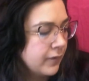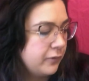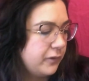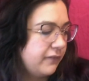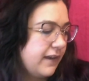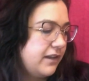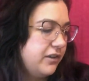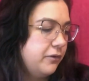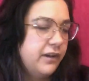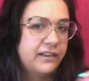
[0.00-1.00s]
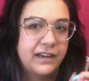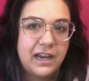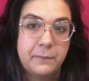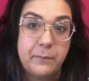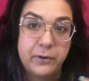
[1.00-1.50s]
Or if I do, it's like
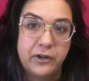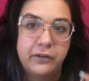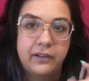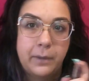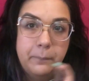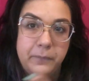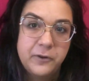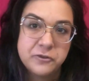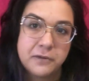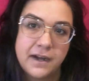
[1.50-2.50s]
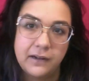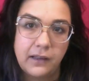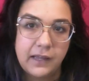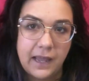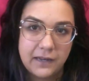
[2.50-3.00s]
in my purse and I'm
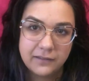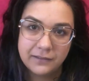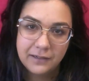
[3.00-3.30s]
cradling it.